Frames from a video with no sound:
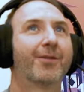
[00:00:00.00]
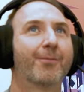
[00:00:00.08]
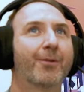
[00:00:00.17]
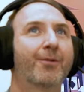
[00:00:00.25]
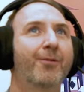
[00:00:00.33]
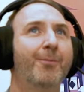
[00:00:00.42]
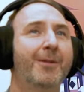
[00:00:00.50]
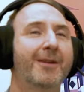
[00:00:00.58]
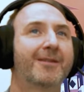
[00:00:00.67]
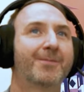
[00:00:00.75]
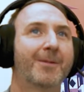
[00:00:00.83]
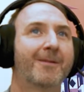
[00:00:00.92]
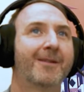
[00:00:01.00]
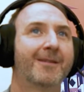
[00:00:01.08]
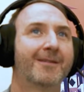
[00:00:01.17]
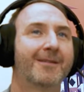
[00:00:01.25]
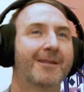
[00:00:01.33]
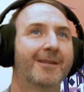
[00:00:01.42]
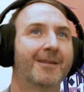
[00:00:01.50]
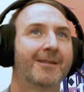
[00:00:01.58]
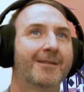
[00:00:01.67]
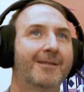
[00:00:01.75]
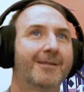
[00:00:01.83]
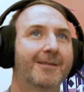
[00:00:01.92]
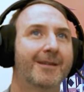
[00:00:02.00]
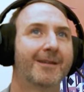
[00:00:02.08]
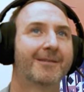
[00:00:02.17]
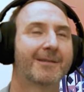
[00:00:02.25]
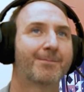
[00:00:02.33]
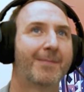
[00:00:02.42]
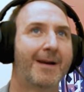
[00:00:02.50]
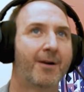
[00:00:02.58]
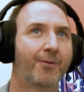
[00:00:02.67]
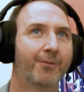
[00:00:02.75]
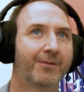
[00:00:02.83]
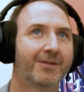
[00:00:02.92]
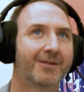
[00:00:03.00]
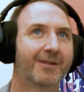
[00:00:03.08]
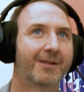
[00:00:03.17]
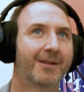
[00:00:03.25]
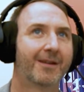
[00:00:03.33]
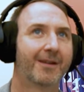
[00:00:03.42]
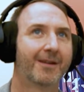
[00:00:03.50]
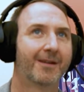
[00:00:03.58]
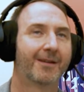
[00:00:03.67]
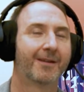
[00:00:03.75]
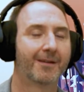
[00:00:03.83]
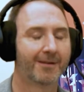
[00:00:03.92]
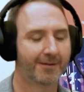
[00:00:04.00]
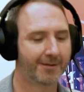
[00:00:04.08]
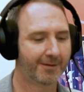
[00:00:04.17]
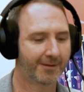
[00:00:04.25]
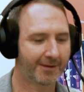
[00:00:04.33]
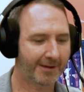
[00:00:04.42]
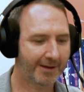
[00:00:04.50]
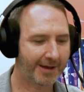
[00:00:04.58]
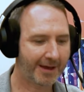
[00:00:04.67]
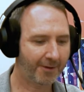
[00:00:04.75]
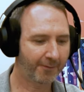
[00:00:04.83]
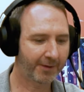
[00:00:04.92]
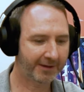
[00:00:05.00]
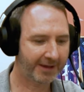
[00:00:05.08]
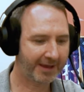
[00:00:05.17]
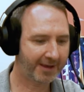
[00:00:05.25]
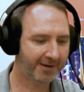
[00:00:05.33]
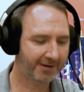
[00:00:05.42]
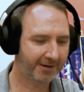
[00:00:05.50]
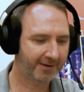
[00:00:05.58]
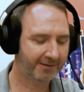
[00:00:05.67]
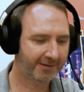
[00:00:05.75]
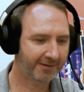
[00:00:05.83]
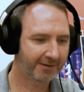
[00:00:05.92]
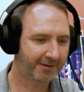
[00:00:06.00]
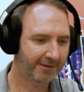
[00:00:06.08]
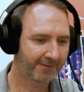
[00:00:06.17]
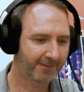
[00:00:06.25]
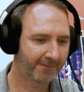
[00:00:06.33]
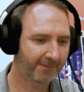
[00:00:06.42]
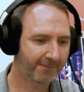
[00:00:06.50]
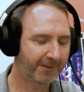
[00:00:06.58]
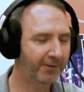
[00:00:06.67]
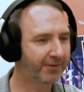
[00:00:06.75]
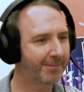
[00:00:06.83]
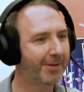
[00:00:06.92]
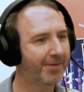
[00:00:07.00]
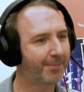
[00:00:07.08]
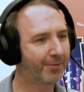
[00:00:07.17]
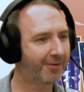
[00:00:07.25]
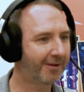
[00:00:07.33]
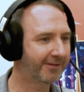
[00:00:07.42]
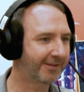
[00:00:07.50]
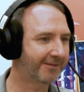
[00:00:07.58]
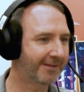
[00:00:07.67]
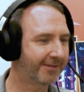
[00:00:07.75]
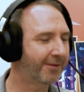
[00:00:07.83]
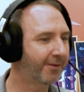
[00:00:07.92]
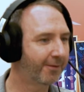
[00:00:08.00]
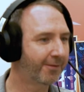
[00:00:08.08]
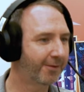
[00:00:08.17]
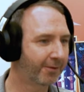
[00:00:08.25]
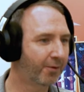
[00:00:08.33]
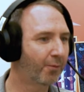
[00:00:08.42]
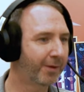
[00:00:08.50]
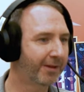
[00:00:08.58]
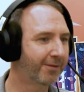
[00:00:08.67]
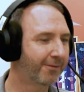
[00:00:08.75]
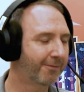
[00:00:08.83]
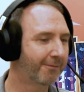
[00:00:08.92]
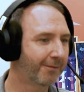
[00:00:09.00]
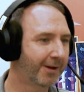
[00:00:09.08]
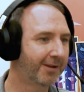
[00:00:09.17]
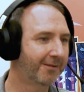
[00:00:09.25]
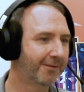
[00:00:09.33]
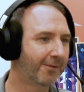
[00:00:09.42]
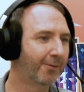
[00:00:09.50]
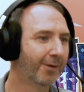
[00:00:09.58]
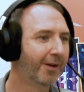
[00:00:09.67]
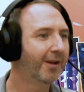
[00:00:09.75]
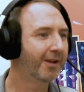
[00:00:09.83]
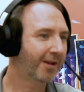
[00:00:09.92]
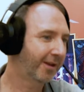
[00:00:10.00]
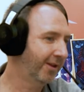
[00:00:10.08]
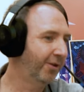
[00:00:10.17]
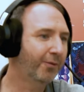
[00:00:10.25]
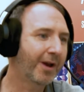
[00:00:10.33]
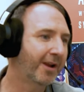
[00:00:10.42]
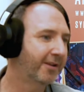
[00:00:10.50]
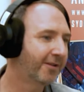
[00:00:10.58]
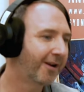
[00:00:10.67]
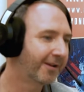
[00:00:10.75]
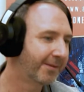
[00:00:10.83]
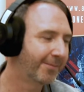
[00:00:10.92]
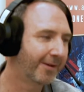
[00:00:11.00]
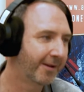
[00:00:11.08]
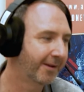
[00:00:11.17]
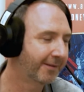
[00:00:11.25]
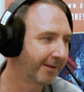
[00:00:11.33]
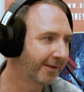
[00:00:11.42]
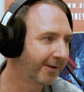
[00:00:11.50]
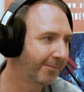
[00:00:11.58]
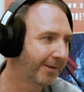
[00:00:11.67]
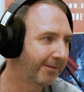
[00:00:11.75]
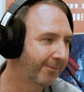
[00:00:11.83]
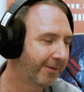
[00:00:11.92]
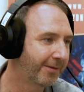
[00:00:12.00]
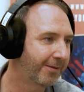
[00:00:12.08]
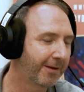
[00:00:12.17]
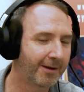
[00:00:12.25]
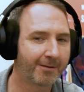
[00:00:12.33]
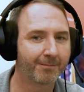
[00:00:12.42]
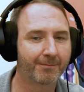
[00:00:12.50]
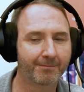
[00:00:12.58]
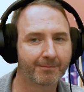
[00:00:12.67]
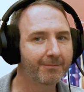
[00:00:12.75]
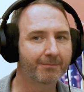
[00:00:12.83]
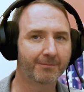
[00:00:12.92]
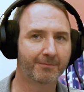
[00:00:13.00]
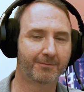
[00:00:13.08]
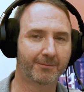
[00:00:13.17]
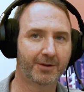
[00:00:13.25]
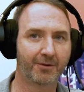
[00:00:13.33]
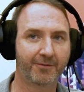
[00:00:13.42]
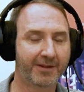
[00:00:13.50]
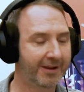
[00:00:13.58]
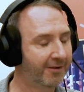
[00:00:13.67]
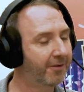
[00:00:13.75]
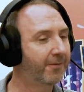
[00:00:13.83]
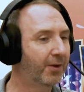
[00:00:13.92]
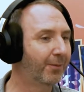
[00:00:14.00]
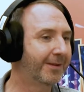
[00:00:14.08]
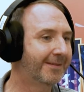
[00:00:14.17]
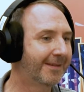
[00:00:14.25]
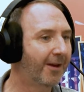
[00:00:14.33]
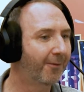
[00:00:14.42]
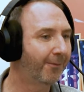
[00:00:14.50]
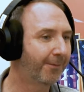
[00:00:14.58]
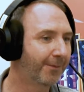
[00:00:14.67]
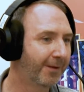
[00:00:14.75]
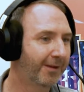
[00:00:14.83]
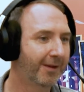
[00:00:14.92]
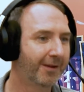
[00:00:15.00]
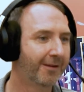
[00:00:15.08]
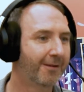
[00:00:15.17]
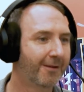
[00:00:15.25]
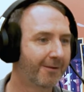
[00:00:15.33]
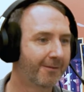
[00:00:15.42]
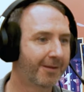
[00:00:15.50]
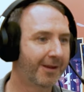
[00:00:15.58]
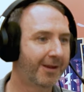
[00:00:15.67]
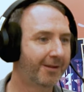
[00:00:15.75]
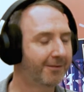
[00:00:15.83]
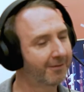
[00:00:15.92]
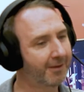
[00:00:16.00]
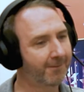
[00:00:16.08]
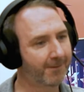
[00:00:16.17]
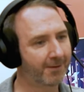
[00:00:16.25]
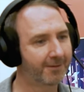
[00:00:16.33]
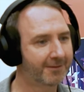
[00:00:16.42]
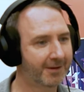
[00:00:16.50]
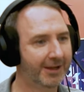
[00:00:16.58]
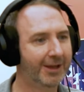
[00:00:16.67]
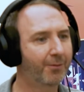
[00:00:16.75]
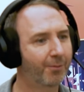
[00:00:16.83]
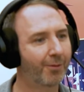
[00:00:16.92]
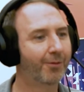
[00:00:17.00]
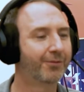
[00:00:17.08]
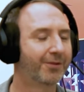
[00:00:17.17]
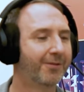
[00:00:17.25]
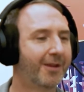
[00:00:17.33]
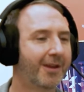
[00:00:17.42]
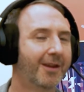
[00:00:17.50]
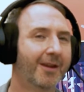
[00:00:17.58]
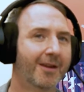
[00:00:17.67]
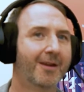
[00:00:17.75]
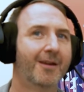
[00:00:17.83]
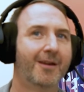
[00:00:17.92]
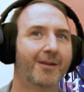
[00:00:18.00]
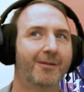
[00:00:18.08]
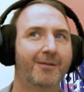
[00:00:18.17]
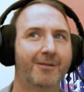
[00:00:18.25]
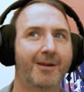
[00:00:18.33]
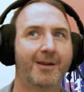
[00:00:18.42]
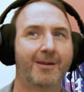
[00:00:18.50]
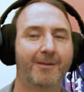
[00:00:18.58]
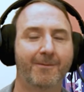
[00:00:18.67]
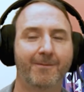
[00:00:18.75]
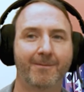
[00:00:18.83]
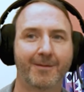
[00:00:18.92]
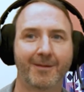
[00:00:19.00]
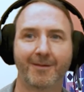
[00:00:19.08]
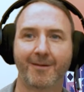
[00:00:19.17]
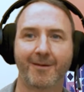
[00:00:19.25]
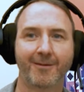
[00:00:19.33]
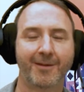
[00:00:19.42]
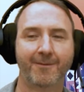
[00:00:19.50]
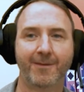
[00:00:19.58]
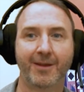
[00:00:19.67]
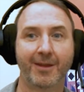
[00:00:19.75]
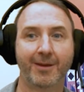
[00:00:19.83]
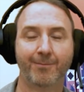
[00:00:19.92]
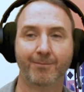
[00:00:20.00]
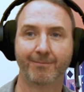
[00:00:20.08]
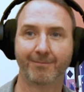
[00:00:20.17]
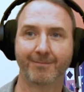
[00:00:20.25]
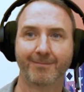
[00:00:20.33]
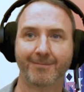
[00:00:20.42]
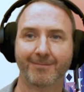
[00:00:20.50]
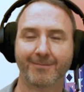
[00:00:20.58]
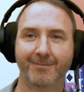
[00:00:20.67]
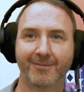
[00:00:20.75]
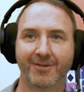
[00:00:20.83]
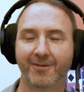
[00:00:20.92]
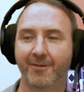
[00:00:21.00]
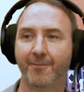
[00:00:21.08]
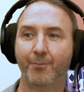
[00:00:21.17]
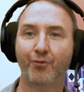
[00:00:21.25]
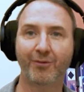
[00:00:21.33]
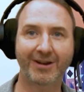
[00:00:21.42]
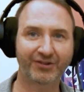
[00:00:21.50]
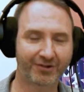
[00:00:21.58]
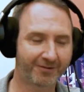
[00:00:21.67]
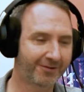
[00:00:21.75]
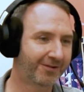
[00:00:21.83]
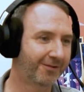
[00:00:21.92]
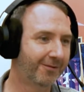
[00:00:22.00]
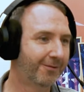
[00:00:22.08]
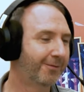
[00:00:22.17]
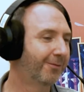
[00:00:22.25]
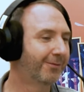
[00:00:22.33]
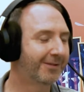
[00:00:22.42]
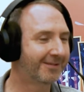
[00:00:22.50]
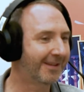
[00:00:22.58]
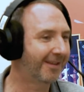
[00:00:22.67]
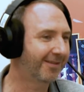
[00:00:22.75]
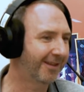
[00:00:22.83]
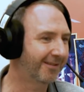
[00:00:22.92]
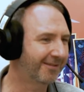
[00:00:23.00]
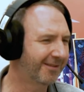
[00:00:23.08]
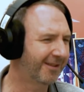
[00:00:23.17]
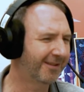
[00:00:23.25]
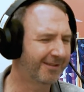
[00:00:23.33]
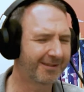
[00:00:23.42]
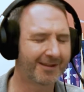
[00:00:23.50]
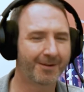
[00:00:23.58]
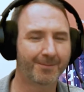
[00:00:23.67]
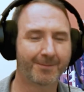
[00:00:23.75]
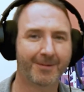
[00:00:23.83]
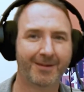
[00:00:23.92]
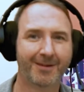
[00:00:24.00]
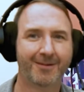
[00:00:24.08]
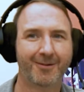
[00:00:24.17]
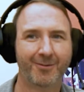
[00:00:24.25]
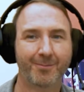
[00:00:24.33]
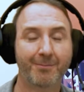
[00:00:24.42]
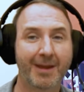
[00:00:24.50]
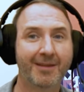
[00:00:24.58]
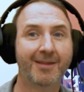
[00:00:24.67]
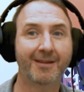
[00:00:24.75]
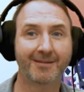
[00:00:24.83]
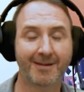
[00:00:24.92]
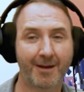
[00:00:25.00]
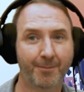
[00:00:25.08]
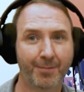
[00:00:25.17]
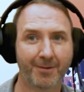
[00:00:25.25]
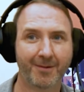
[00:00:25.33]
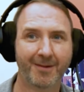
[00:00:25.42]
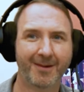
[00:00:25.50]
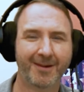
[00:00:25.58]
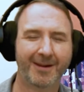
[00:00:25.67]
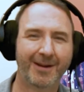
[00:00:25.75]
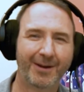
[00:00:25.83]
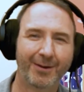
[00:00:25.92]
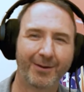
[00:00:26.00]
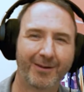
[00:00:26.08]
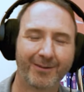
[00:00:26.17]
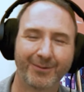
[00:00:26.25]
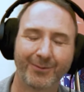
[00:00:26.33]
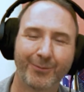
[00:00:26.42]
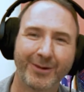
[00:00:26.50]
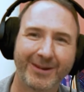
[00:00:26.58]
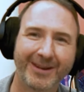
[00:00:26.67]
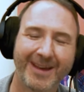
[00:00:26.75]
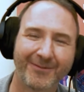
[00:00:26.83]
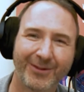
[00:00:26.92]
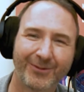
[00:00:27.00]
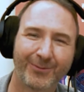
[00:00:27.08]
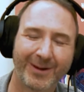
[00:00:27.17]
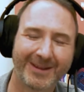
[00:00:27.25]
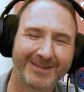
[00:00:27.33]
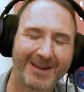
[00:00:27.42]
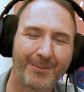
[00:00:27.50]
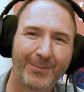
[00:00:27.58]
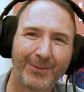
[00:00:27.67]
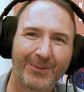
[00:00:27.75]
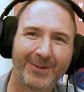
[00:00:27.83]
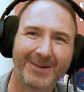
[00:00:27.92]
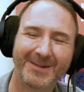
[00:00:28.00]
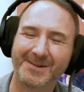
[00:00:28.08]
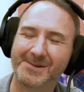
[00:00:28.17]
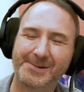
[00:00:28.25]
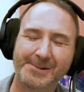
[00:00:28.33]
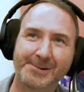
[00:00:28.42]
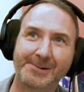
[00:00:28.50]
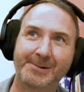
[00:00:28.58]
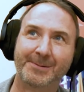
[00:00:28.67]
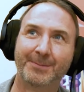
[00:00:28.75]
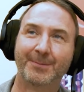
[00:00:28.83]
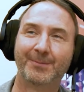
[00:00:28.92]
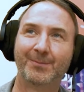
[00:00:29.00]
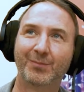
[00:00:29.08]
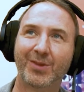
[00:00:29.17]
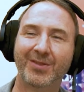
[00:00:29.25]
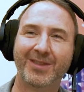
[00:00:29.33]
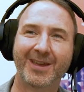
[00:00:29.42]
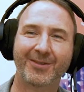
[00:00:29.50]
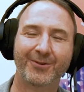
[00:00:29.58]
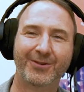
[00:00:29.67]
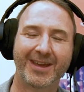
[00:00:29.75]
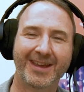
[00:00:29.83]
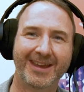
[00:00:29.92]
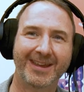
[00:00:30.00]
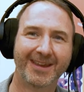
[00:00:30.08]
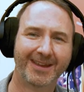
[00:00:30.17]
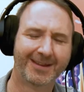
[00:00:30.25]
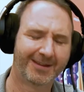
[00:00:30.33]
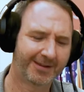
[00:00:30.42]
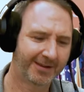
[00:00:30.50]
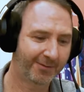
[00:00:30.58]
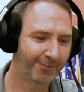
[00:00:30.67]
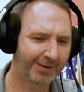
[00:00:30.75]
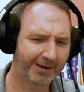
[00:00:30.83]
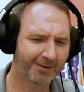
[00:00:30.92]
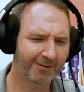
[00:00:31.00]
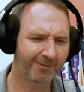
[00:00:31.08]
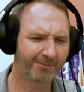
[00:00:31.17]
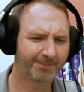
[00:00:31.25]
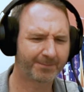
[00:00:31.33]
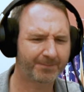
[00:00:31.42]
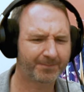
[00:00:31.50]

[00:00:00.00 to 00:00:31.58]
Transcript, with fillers: The recruitment experience is is about how the candidate feels about the process that they're they're going through, right? So eh, you kind of talked about it a little bit with um, you know the interview itself. Eh, are they do they feel as an equal? Do they do they are they feeling sort of pressure to to say things that um, or make things up. Uh, we did have this one example um, the other day where